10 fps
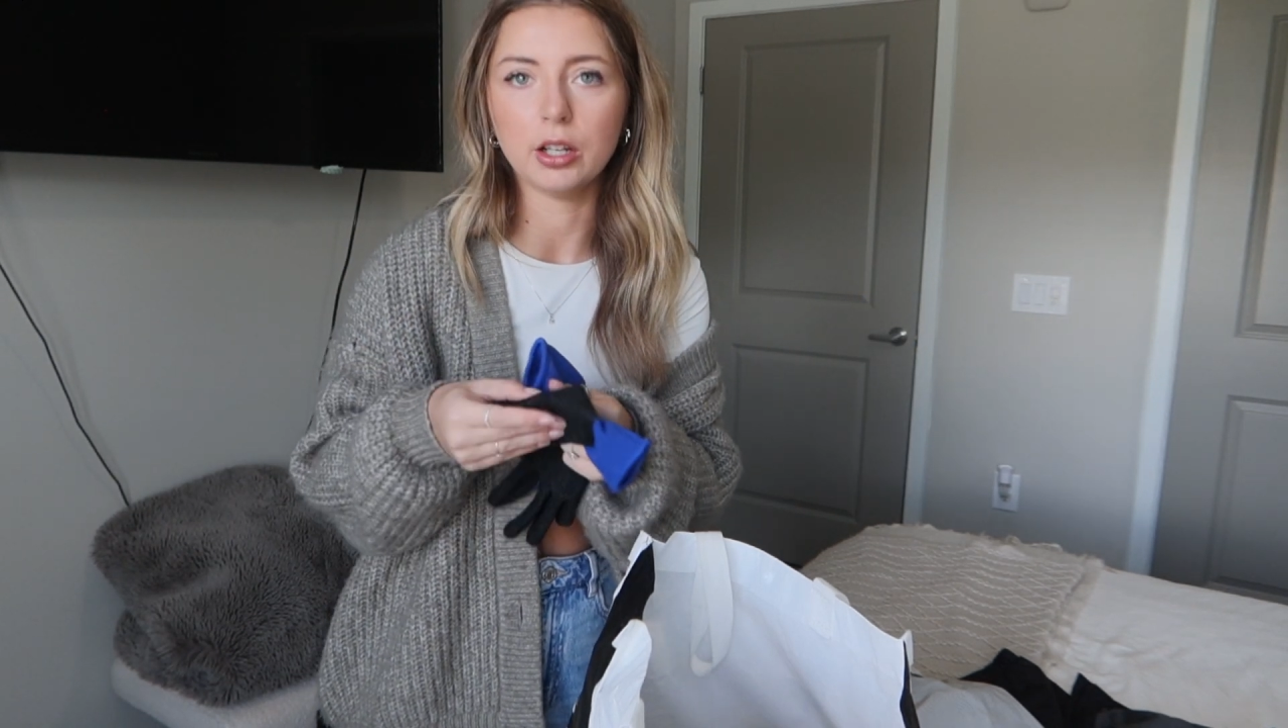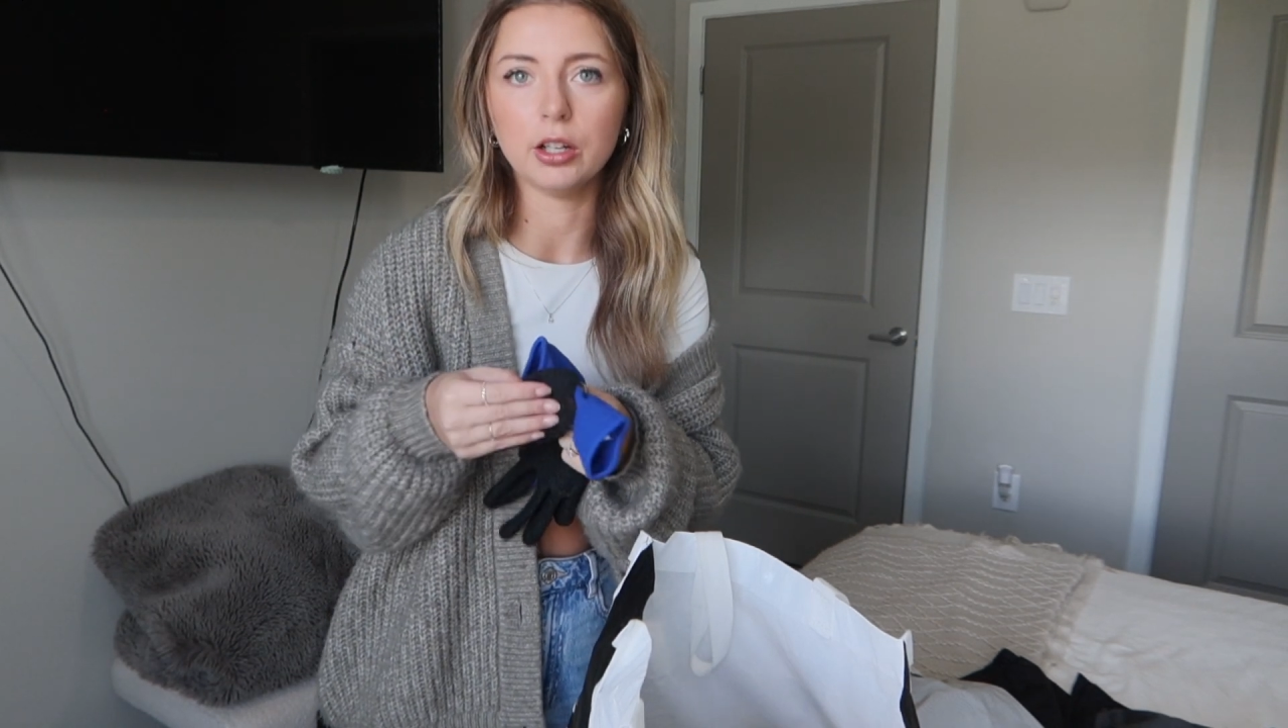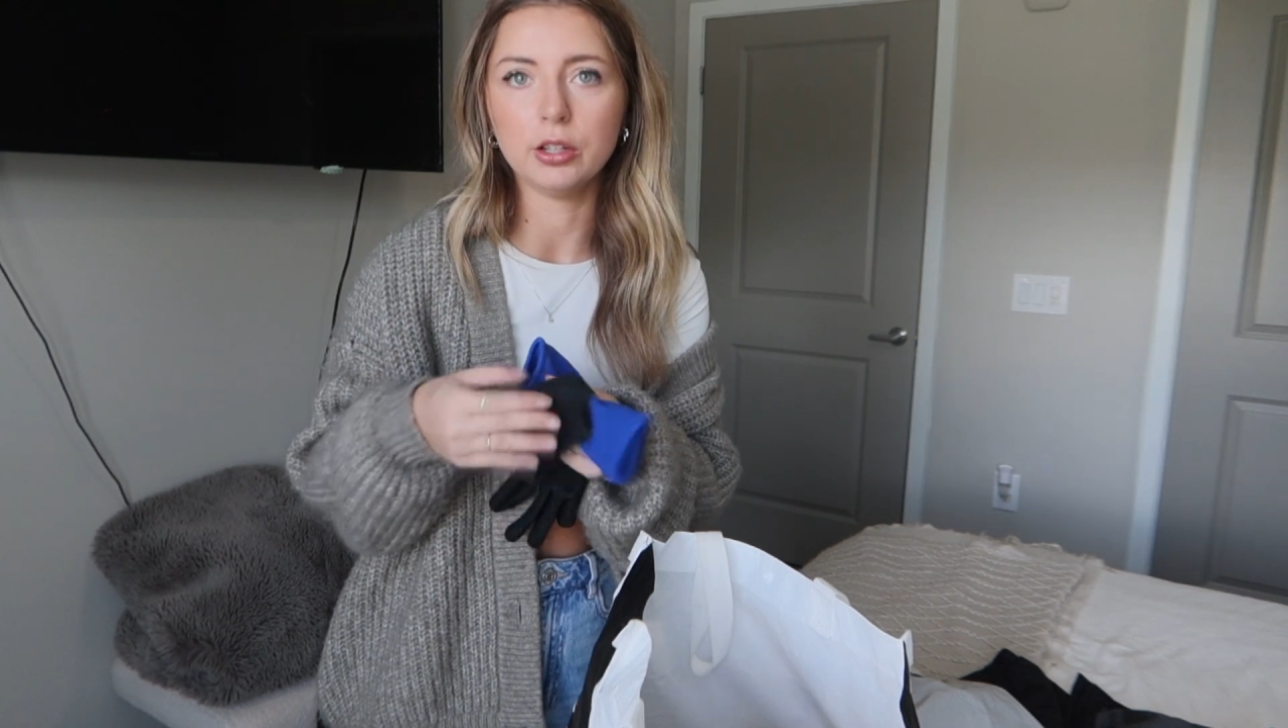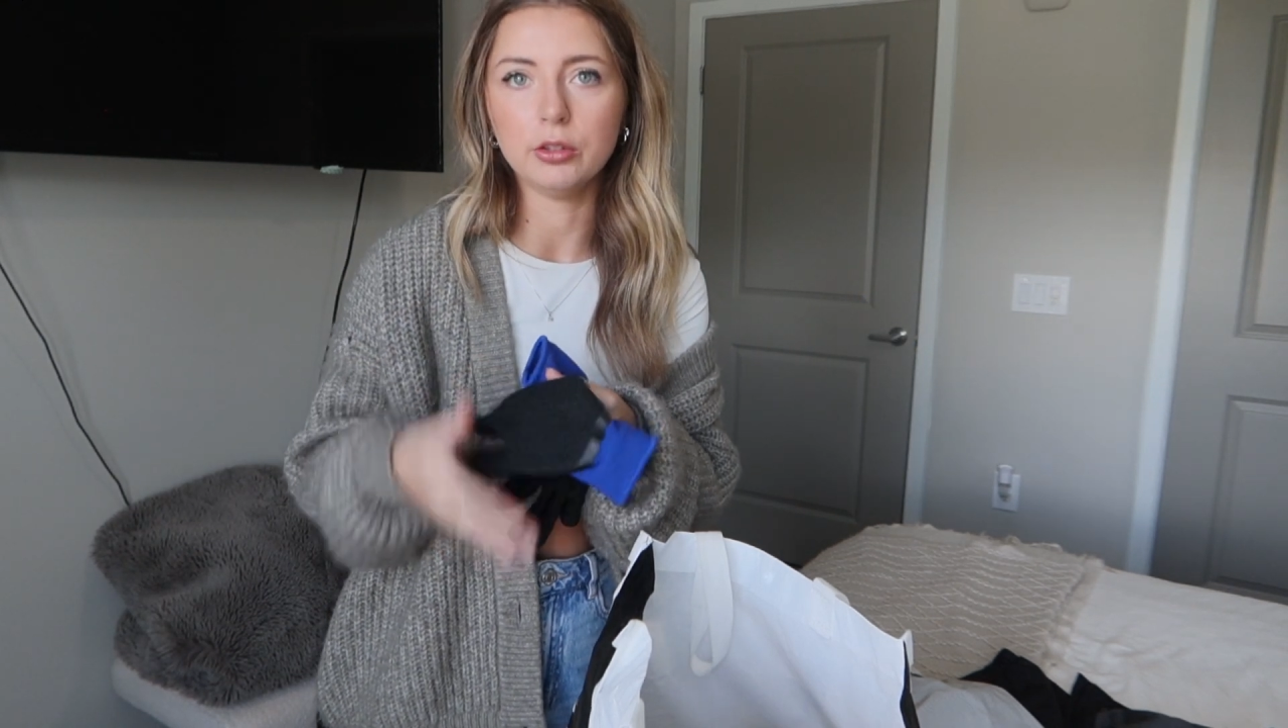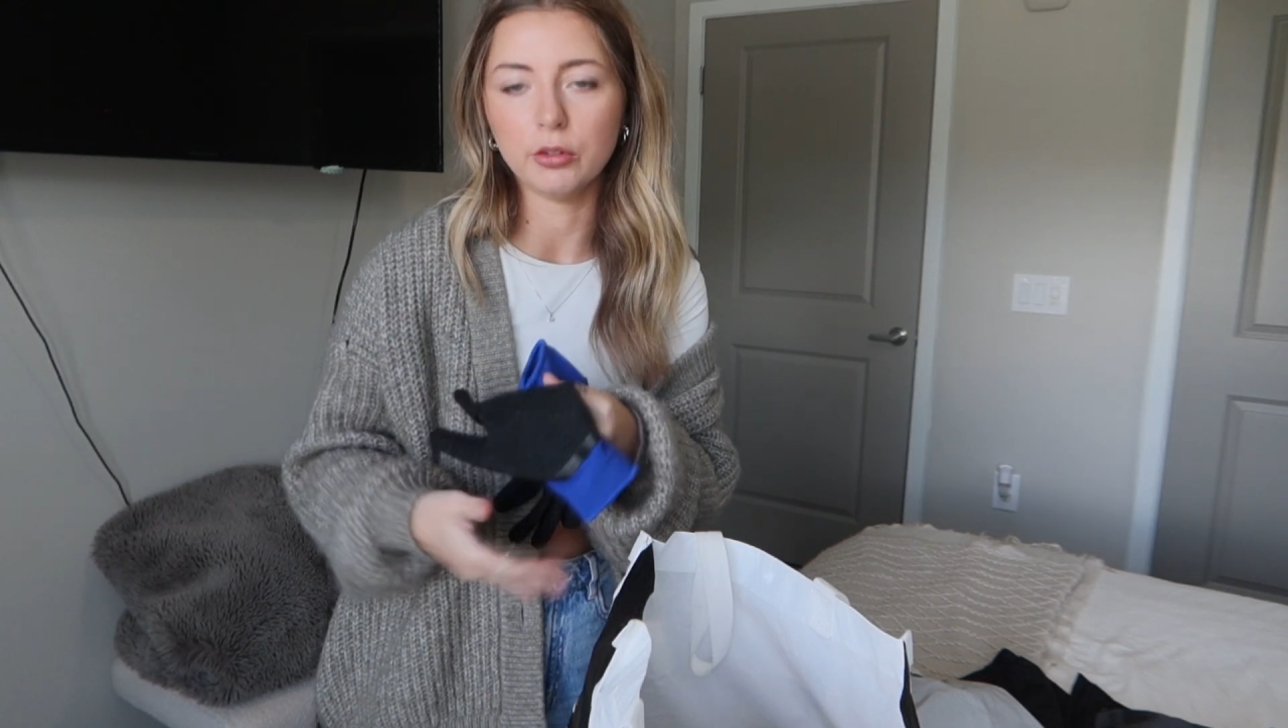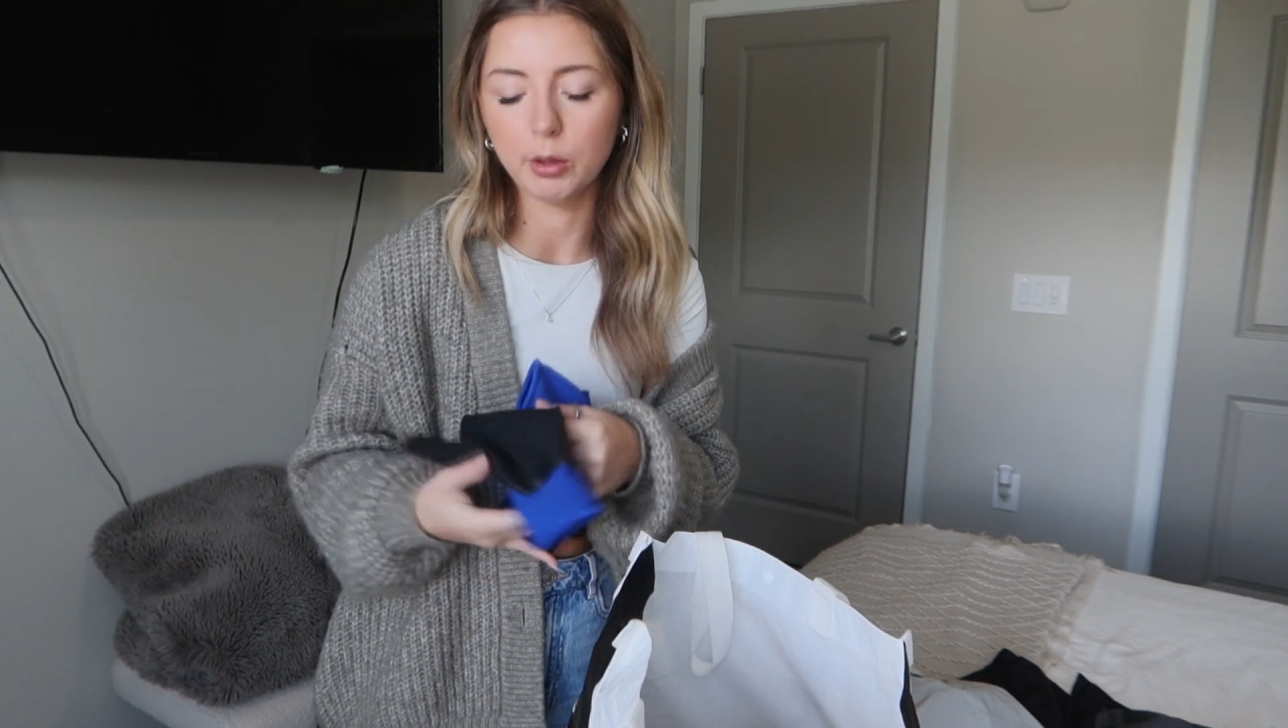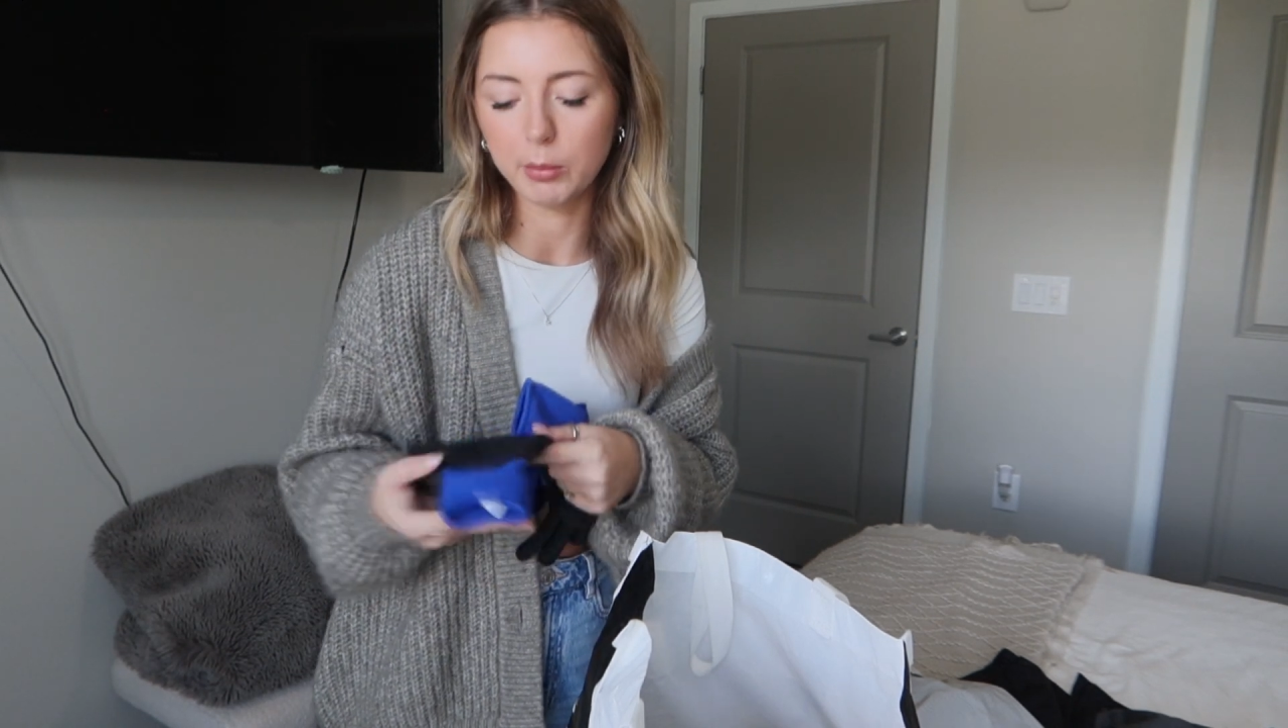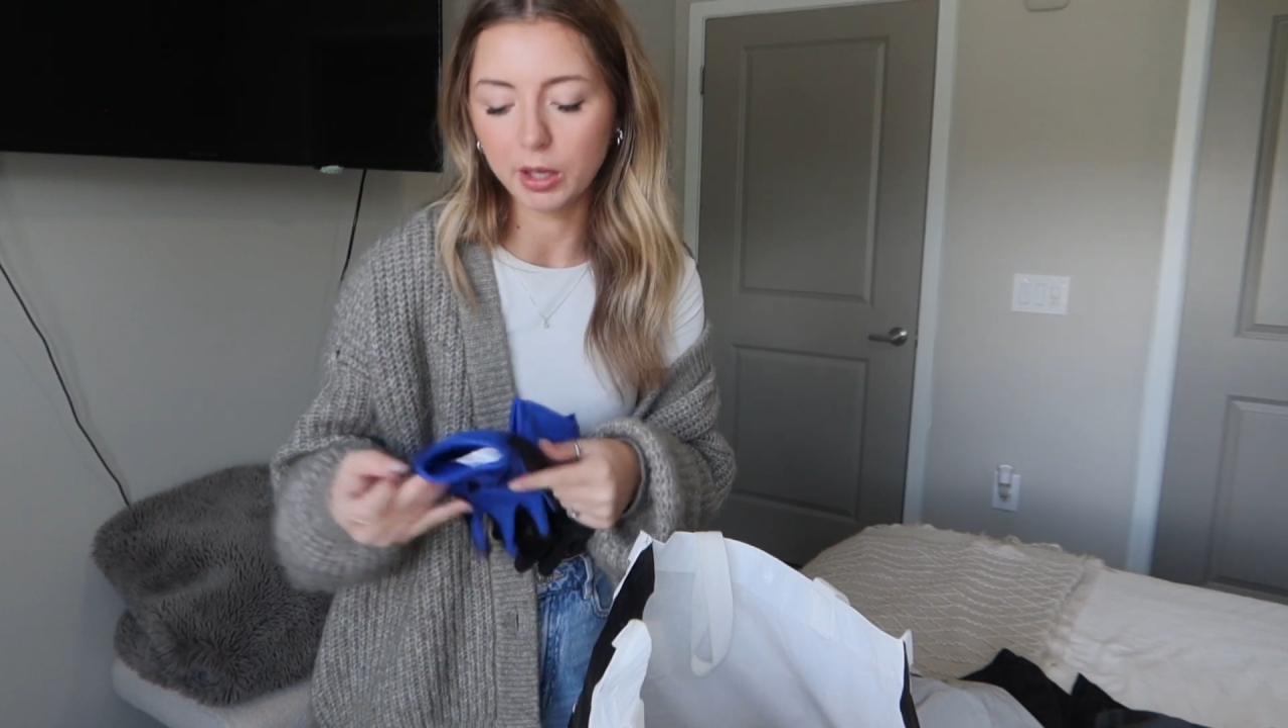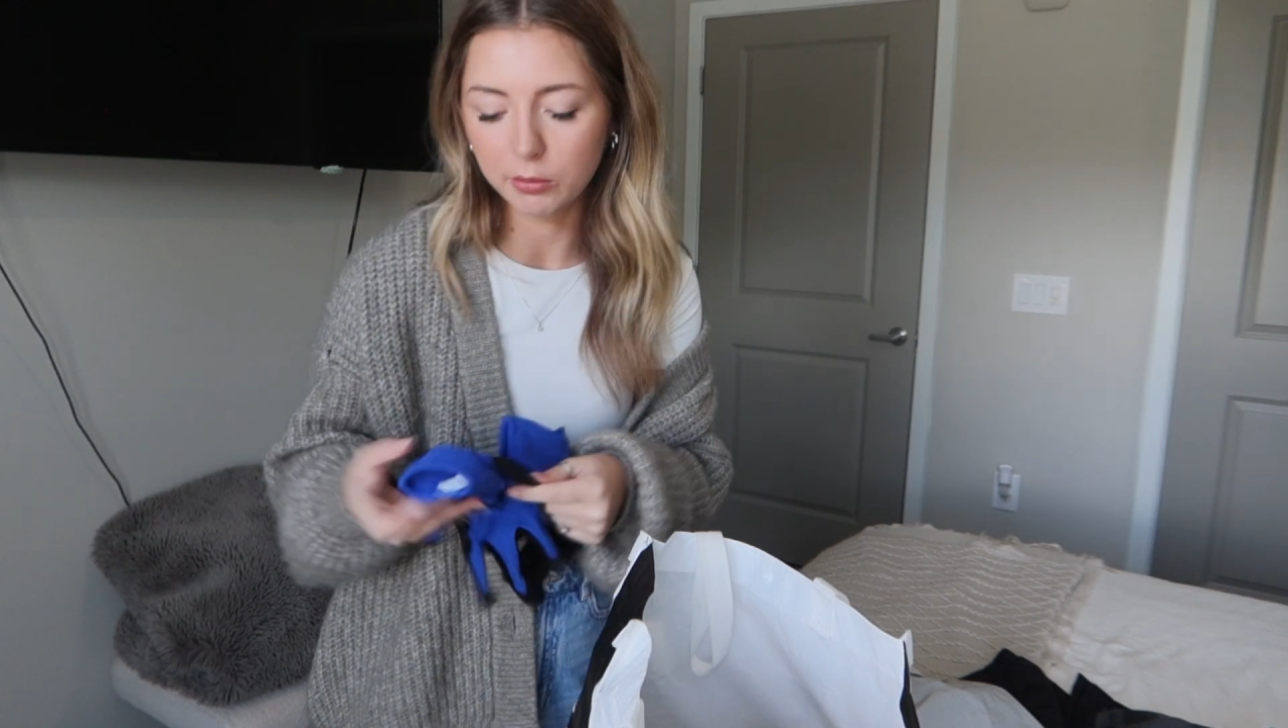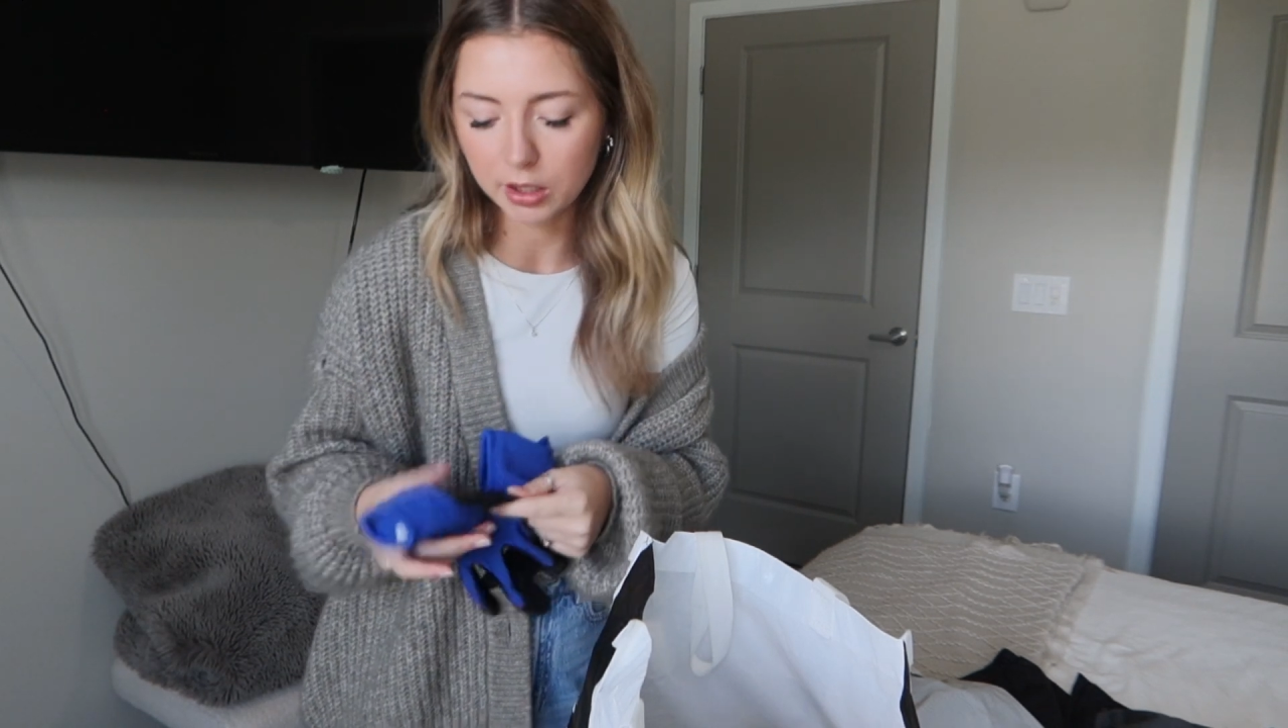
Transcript: good gripping